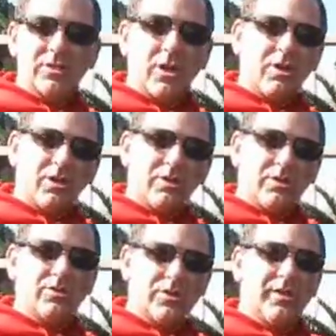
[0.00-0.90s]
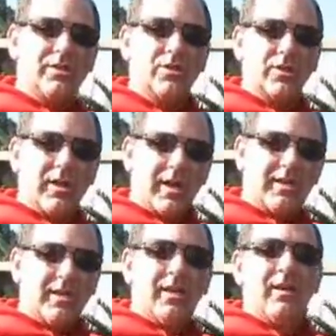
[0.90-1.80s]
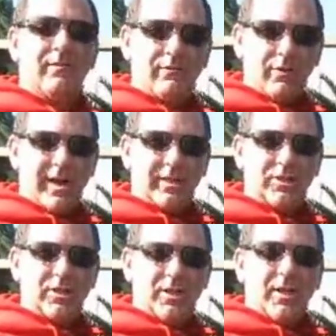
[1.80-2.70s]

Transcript: All our trees are cut fresh.